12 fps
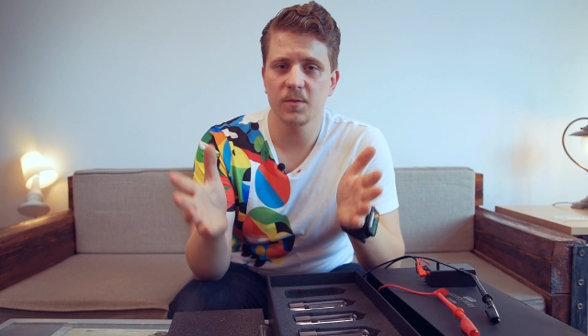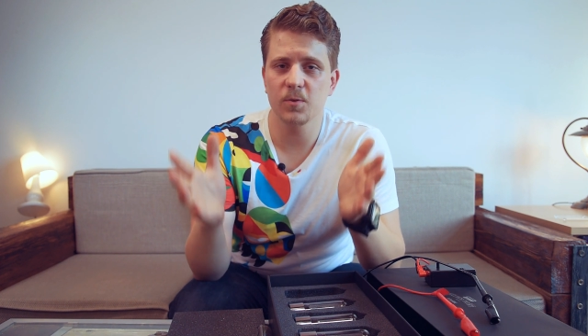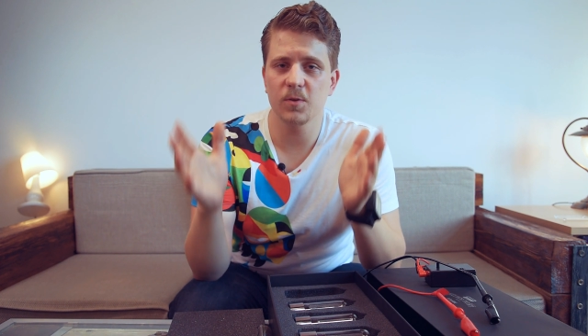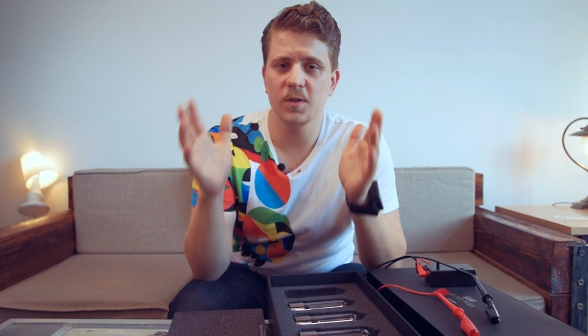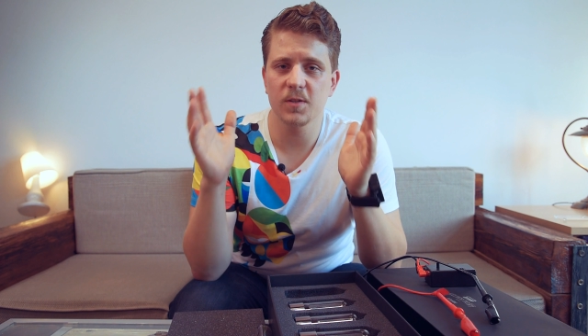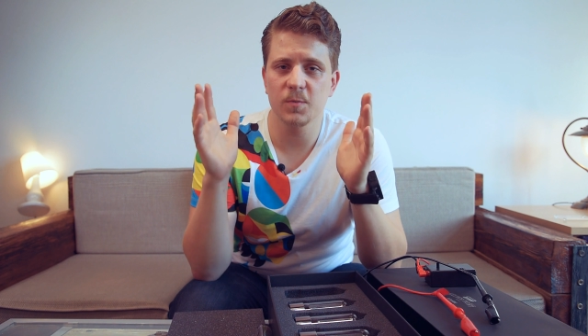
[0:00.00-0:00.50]

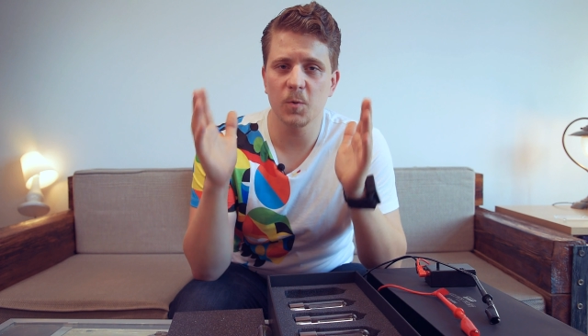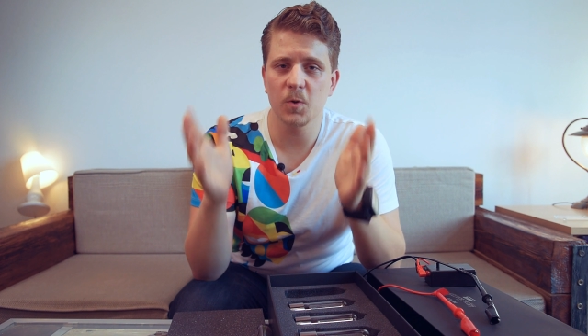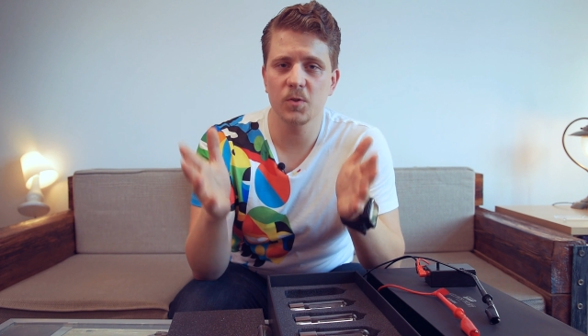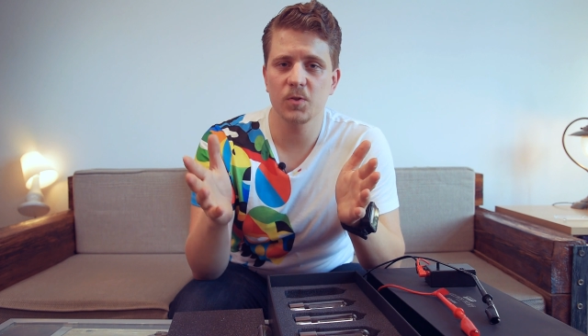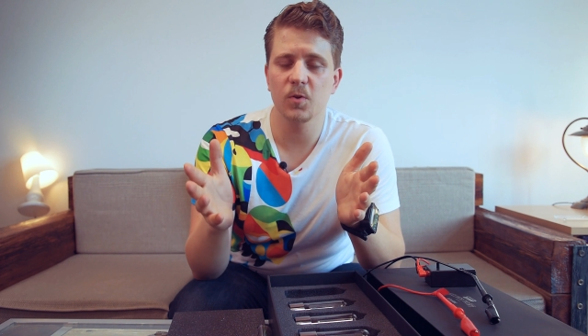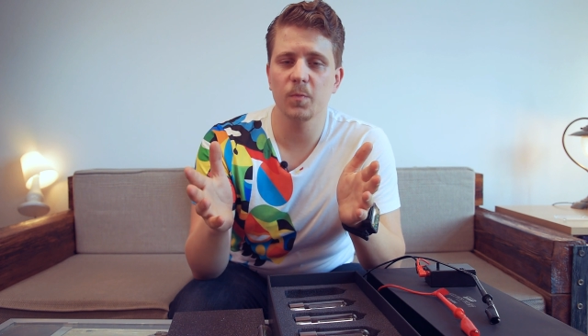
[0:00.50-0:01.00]
to his
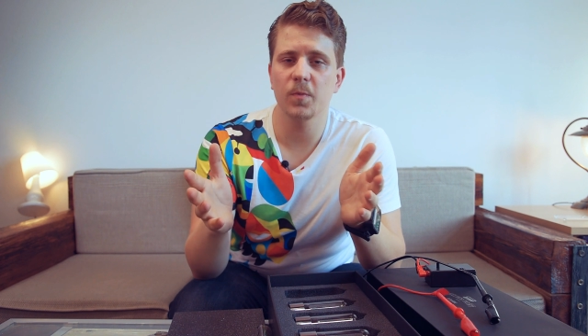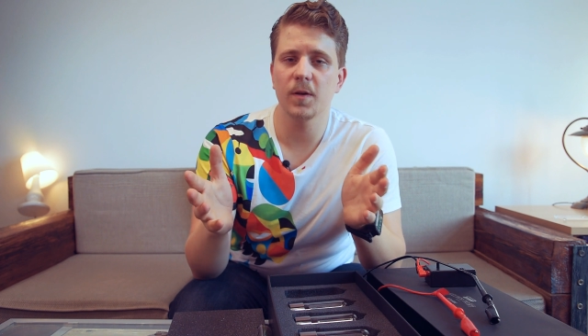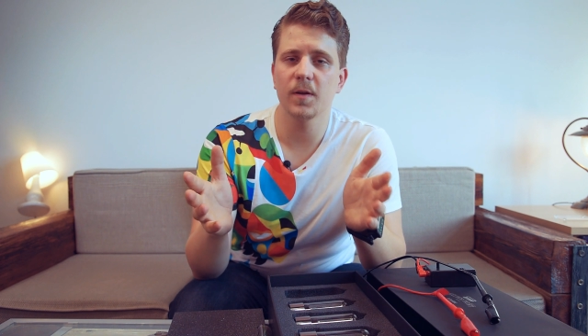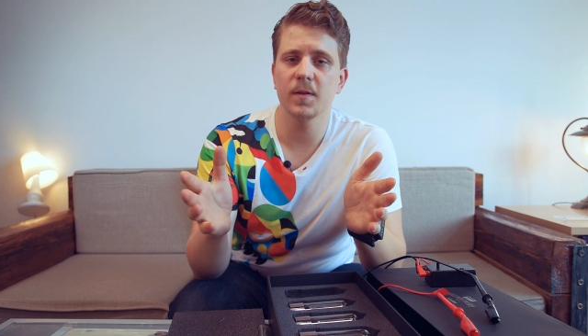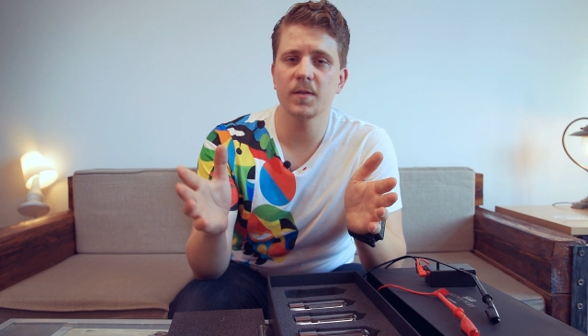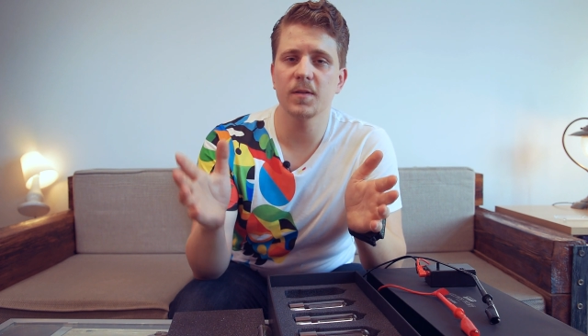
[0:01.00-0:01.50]
workshop
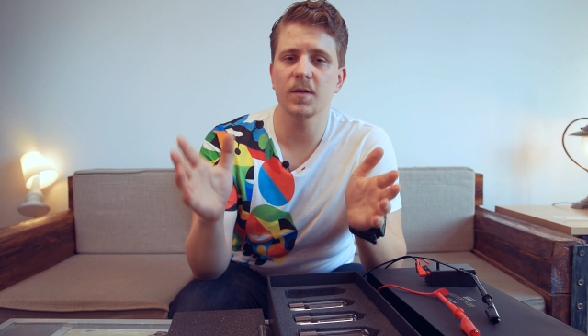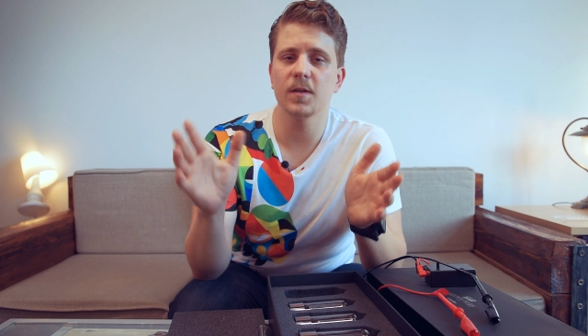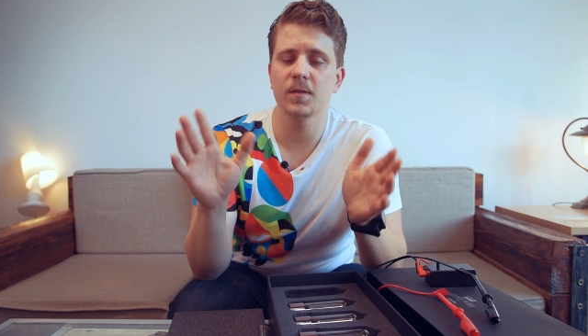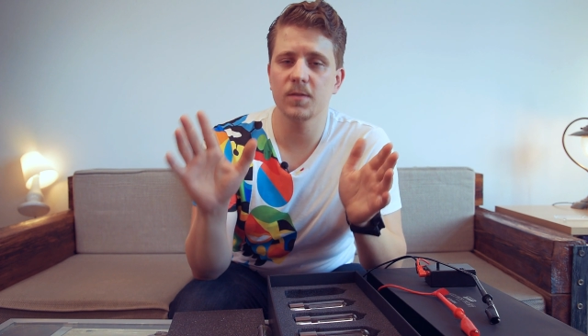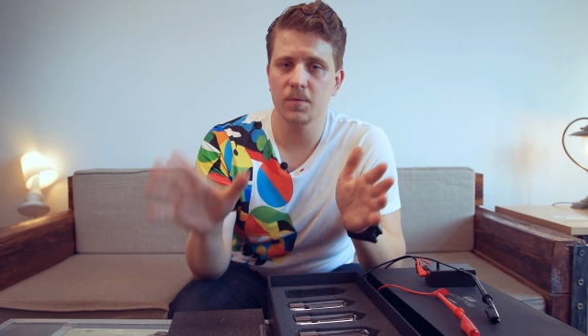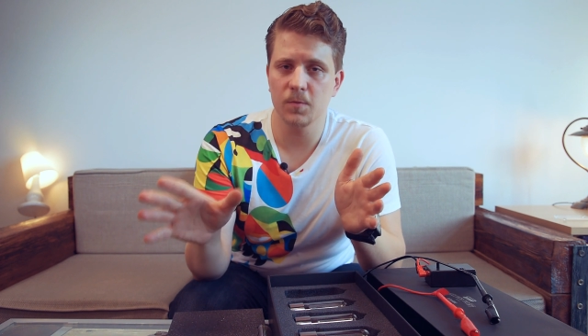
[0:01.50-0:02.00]
and
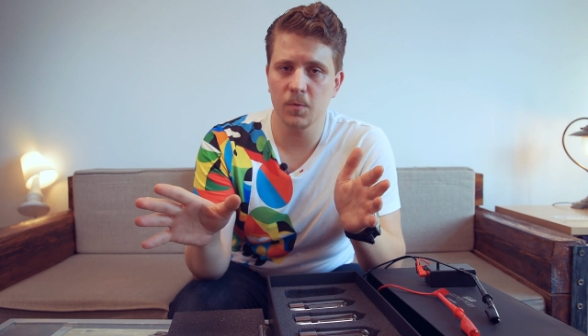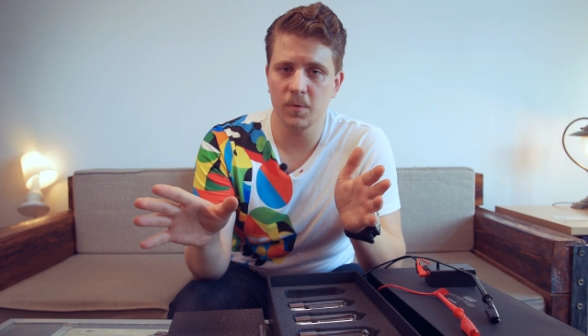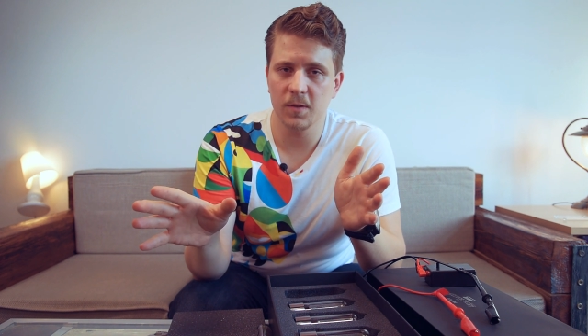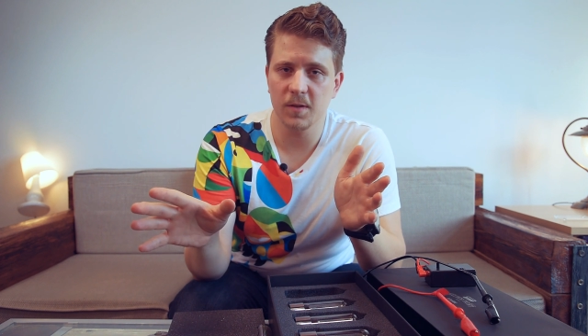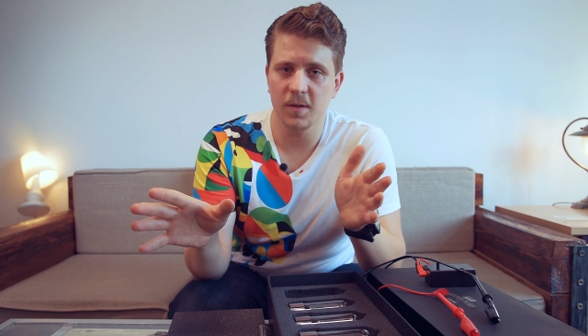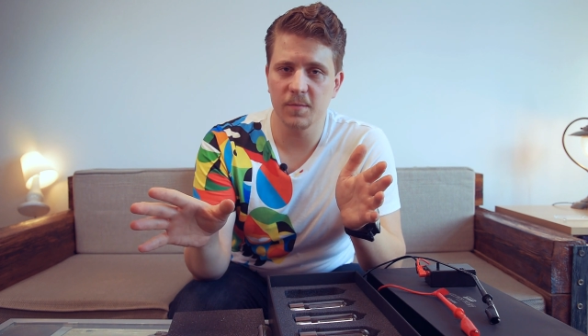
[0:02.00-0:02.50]
interview
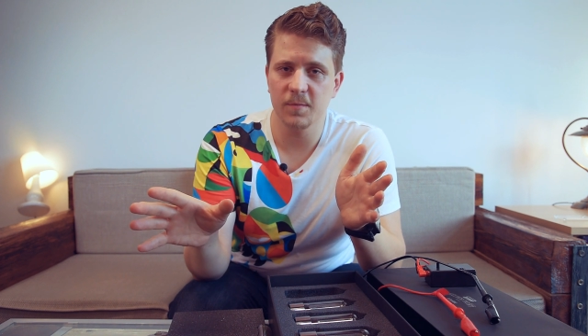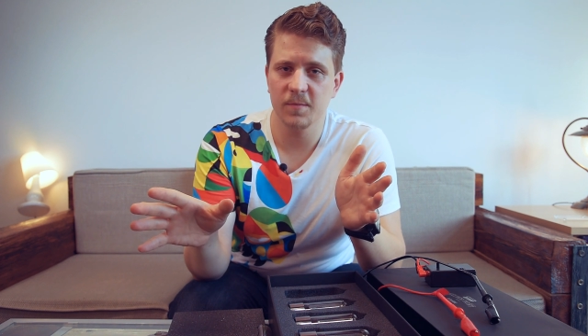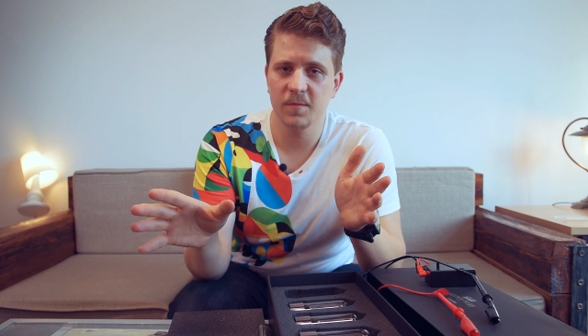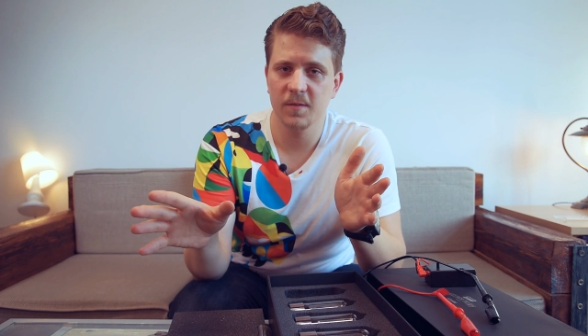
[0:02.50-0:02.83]
with him.